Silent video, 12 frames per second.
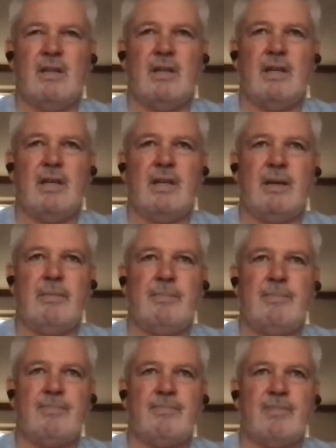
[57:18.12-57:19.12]
um,
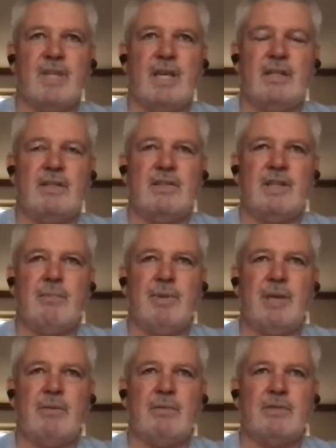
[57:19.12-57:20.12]
and some
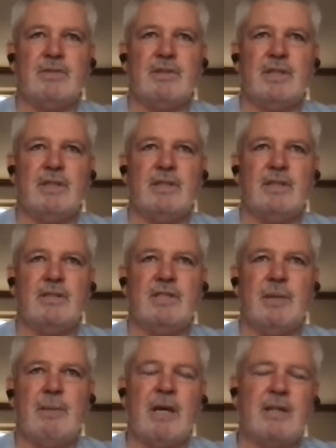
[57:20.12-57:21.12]
people
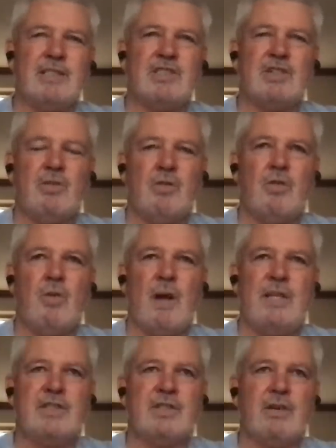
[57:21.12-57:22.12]
some outlets
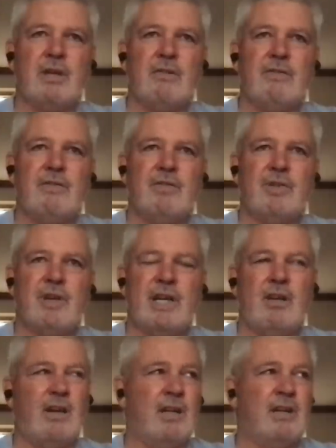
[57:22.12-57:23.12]
always looking for a
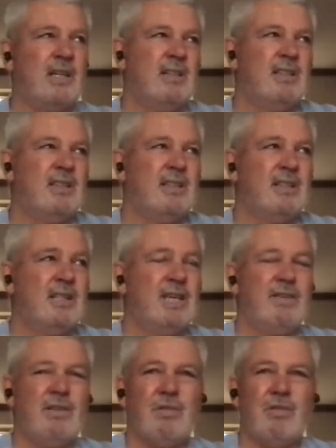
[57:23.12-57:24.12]
headline. I'll give you a
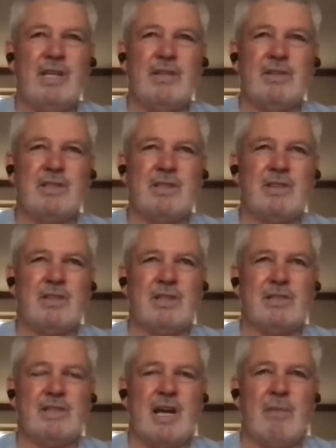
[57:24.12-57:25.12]
really good, good
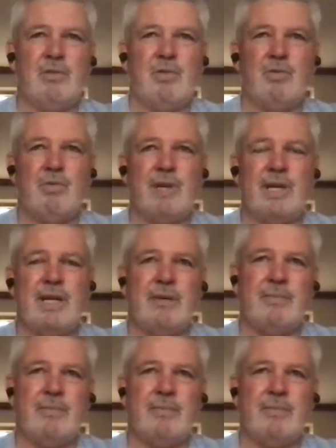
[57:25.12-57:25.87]
example where.